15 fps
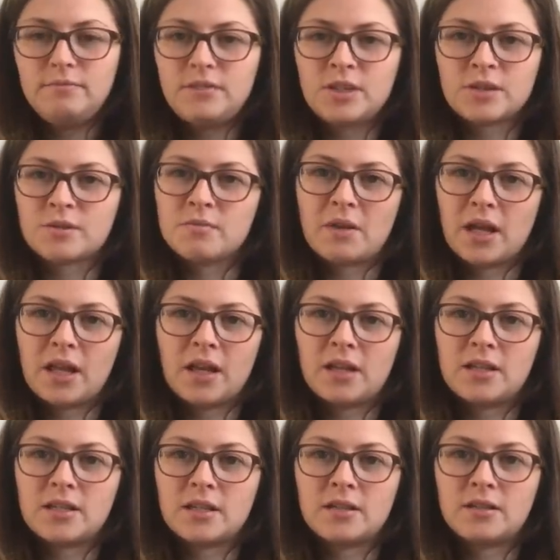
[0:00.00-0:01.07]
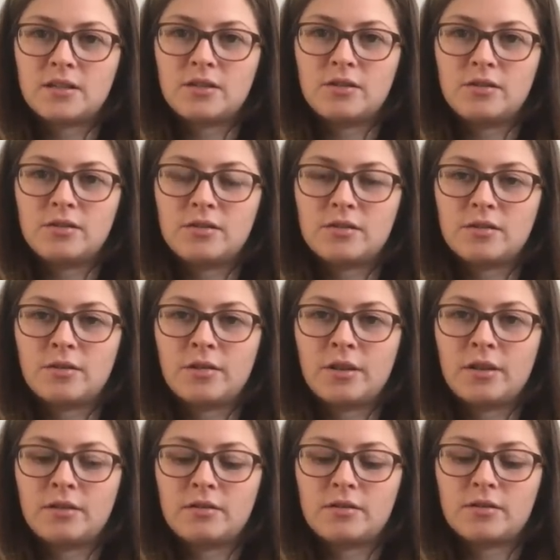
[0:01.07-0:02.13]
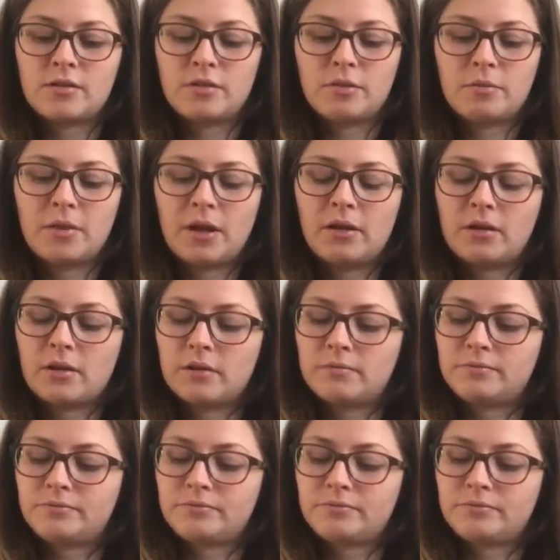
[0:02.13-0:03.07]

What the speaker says: it doesn't make any sense to use soy milk.